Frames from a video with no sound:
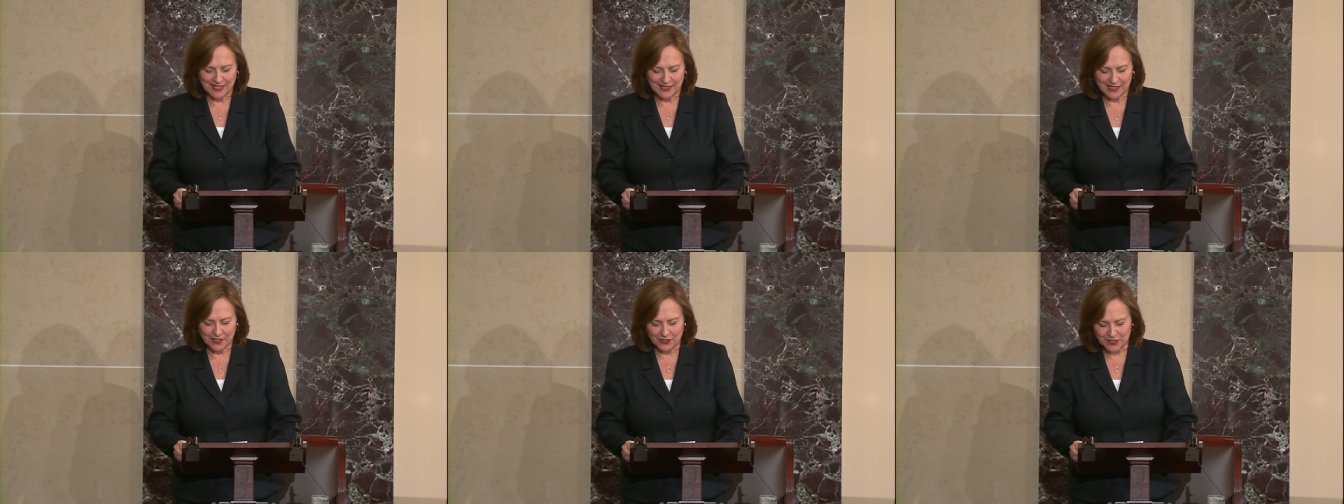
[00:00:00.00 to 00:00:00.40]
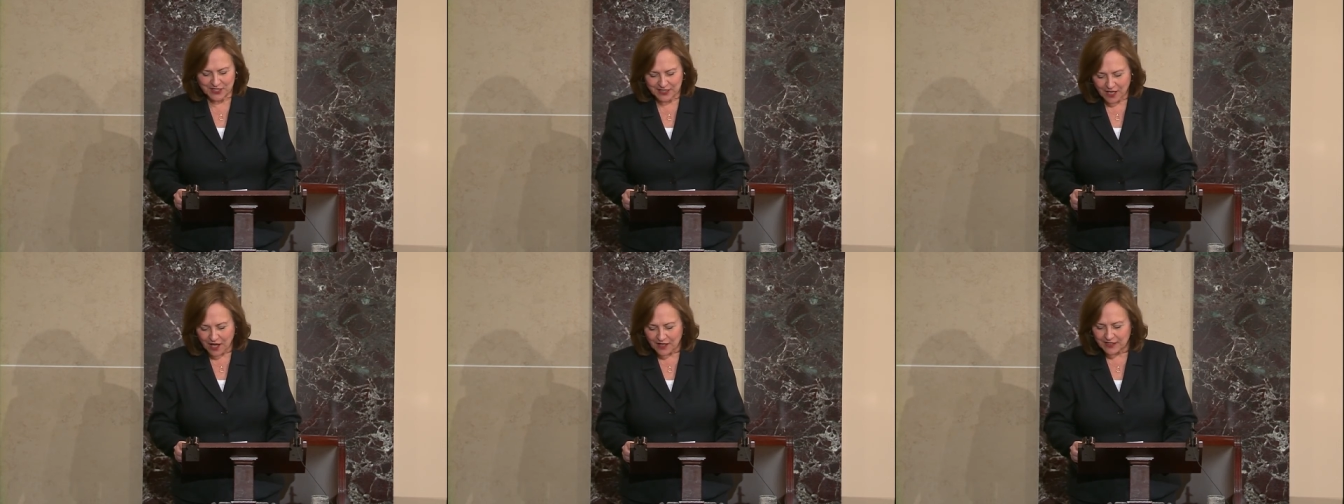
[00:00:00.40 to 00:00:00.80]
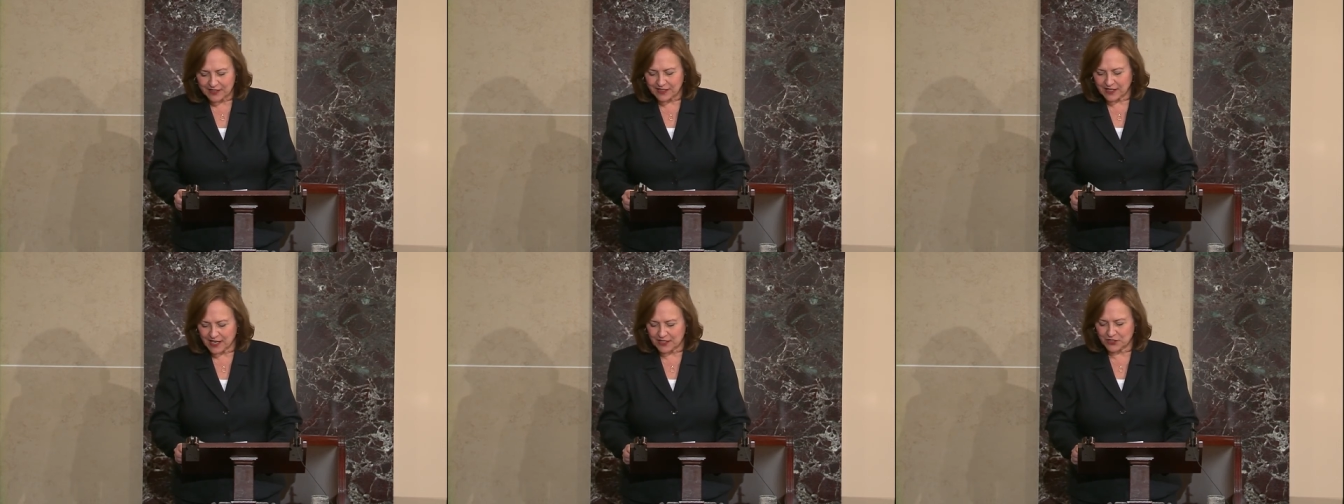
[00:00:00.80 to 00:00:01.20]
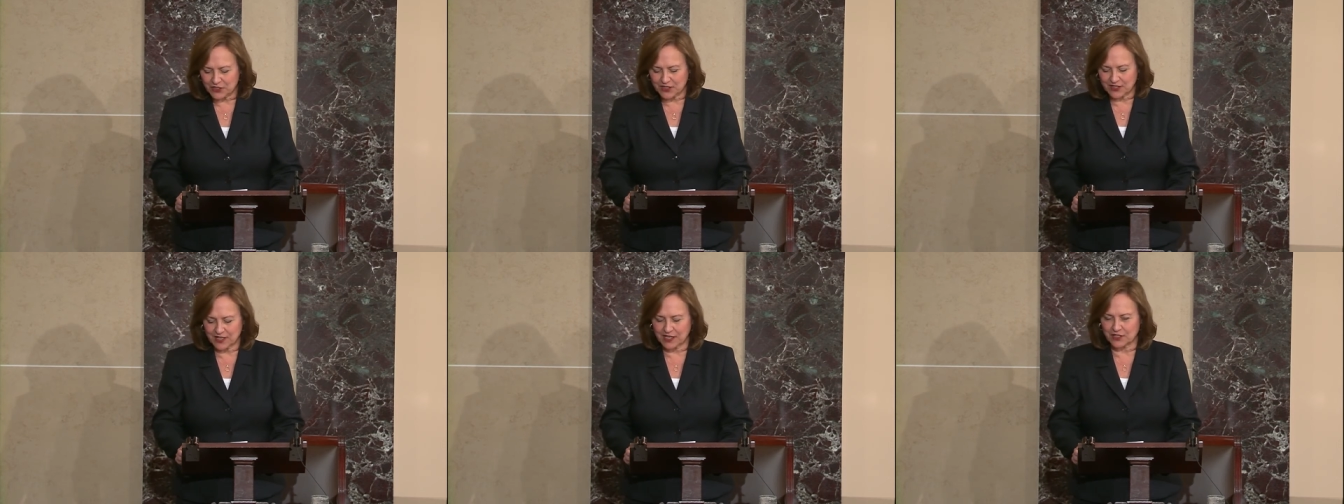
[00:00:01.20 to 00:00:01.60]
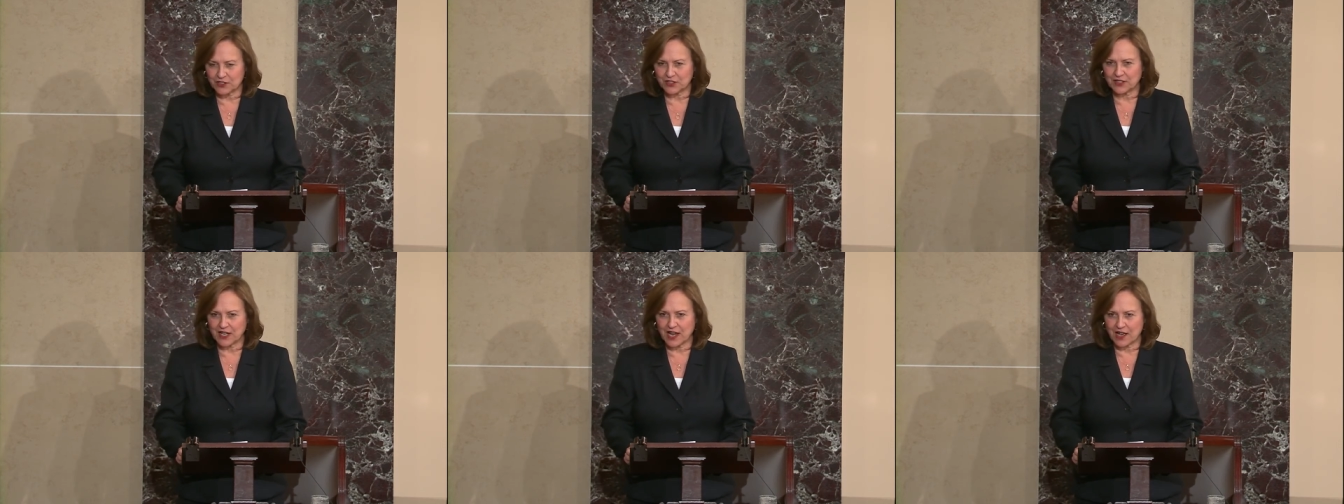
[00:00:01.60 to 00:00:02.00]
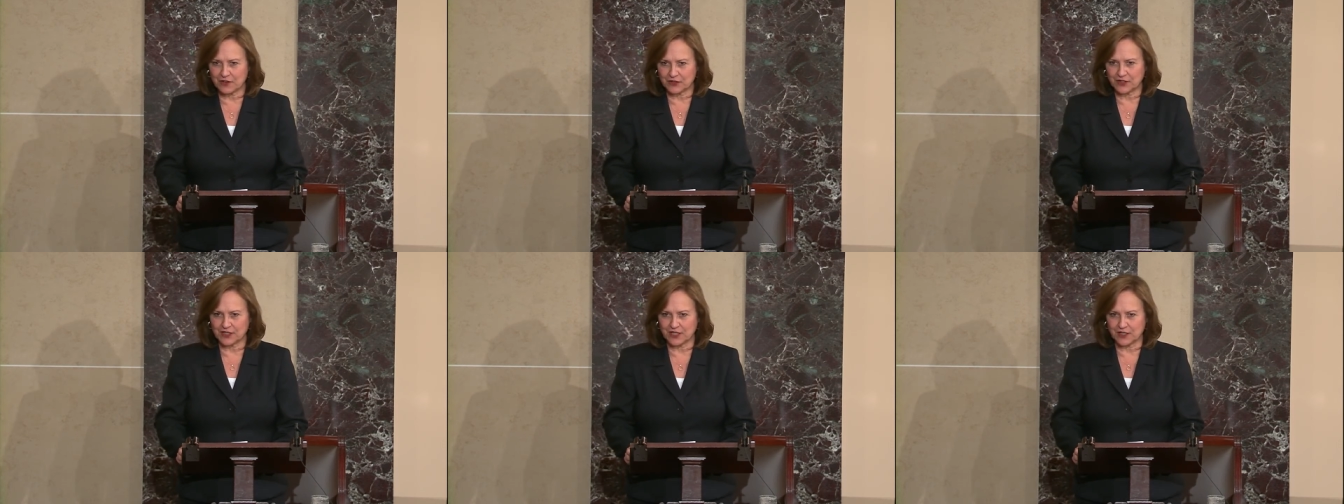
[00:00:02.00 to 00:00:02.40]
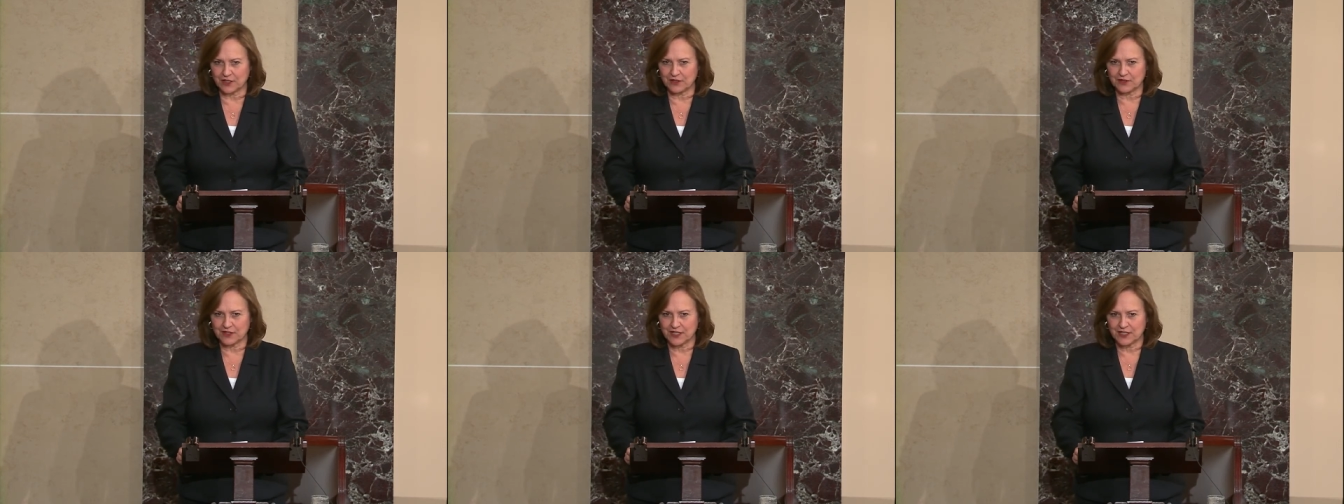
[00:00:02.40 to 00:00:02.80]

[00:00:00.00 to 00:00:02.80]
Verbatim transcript: There is solid legislation out there